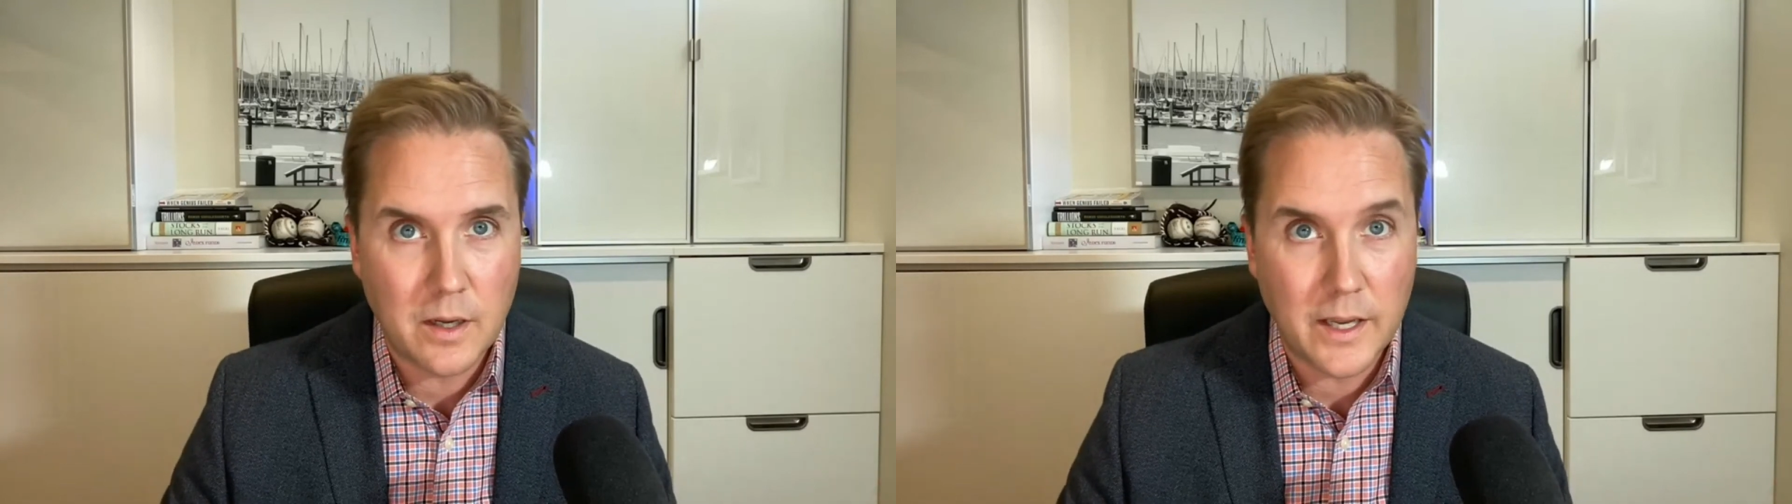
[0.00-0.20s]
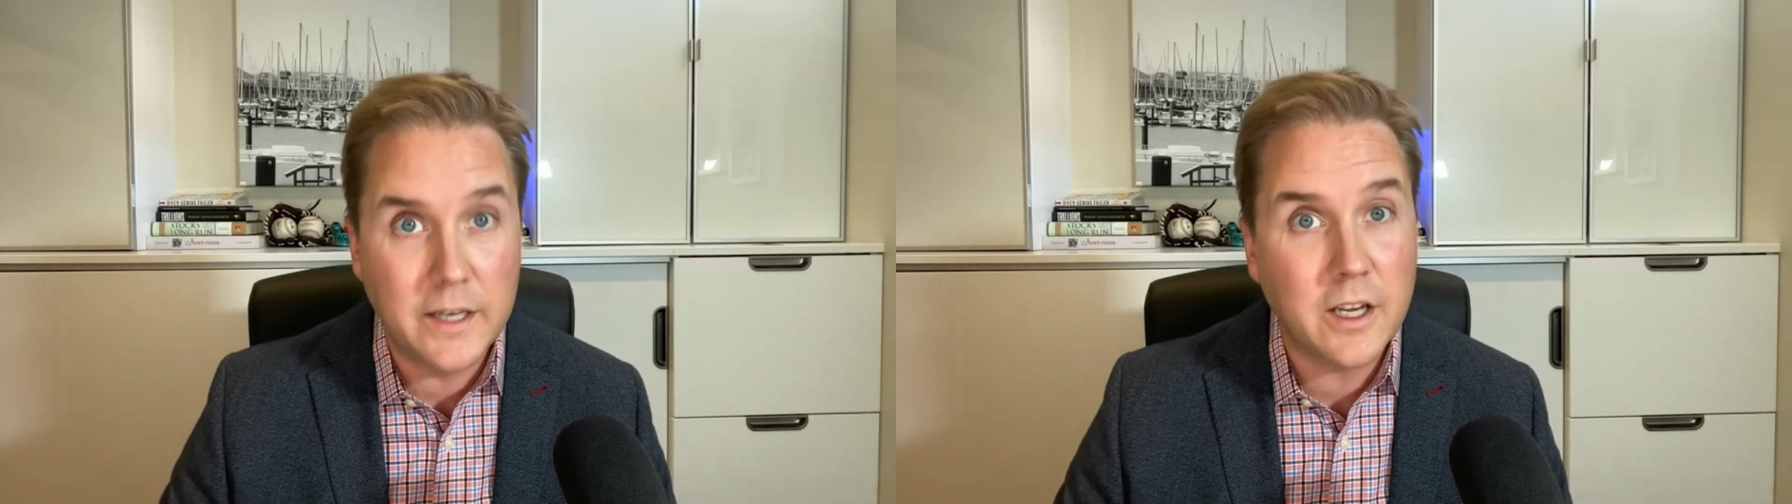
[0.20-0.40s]

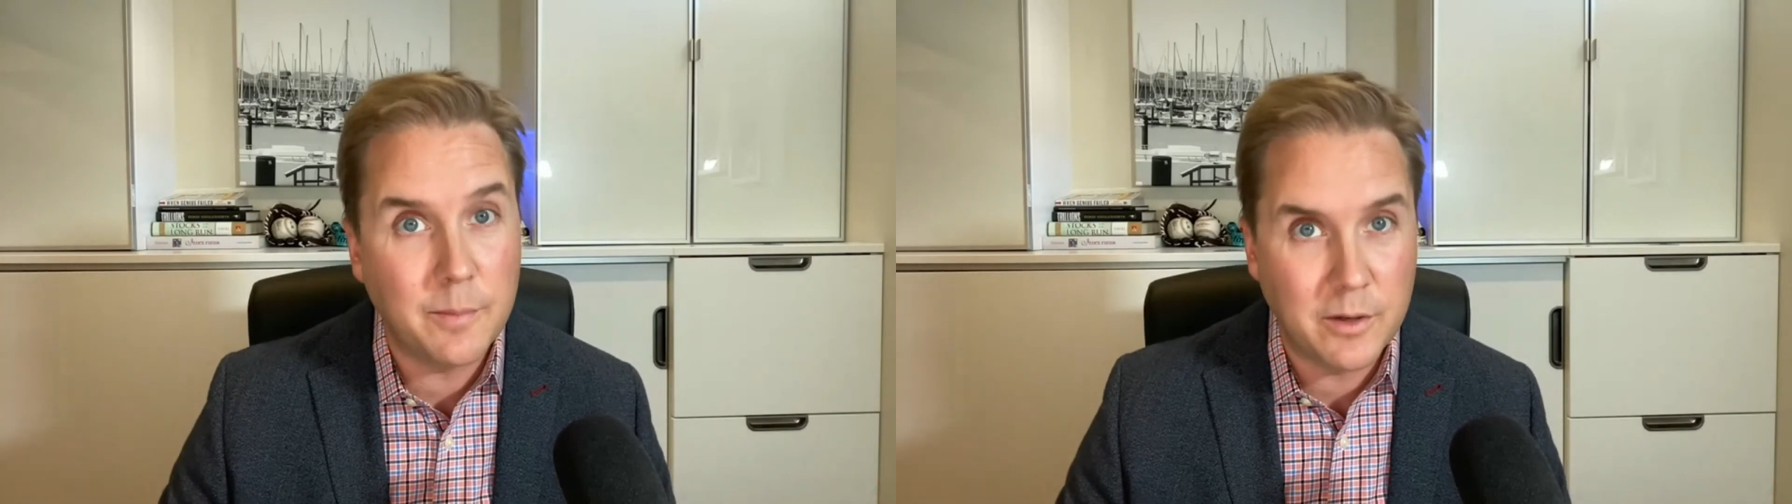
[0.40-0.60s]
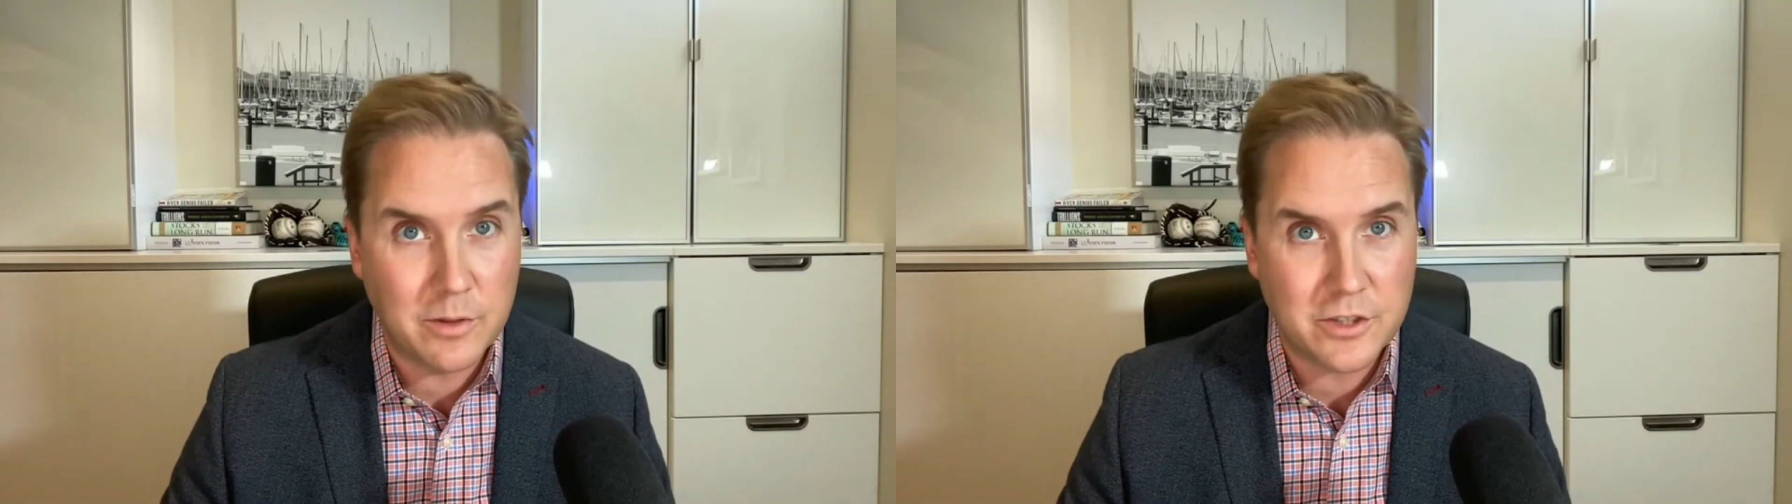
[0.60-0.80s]

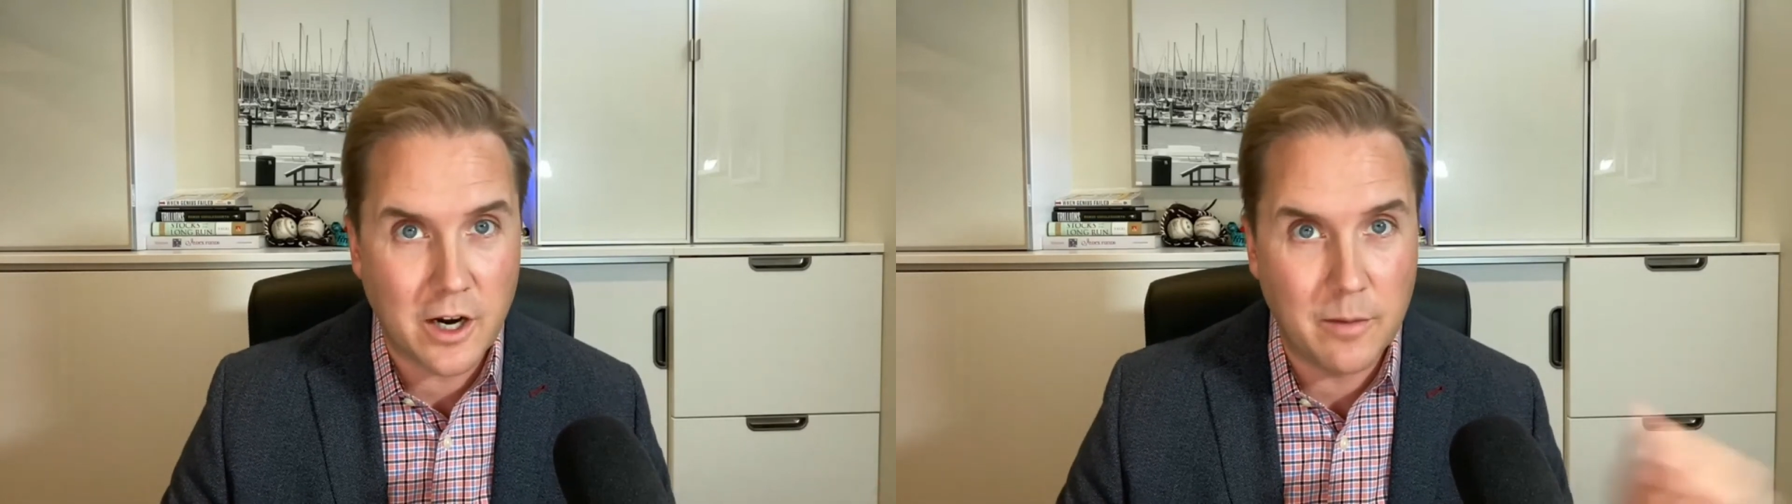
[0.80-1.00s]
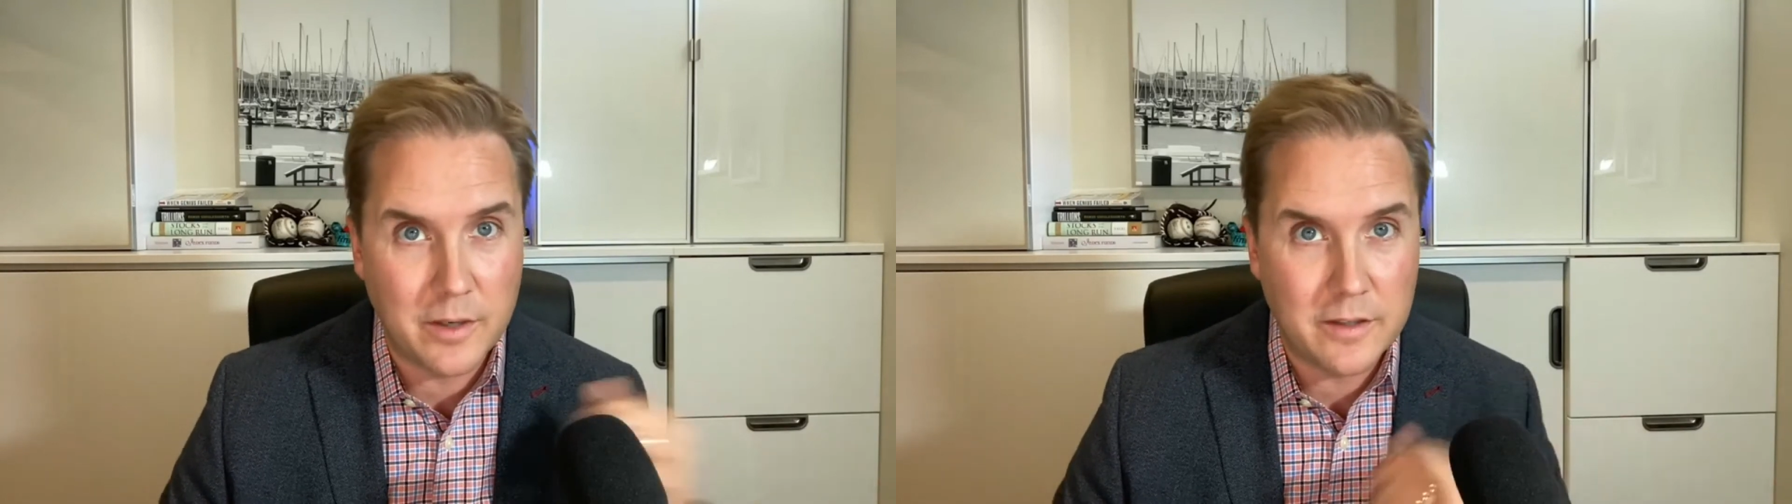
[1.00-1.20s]
income in
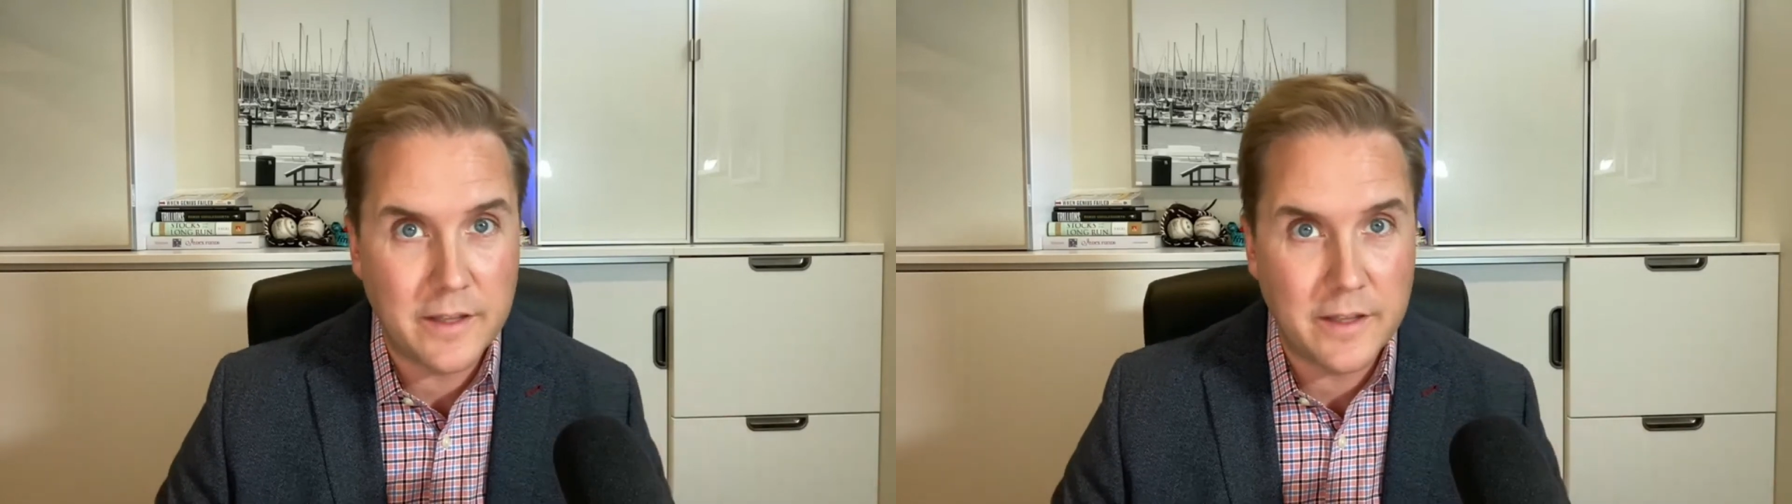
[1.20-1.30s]
retirement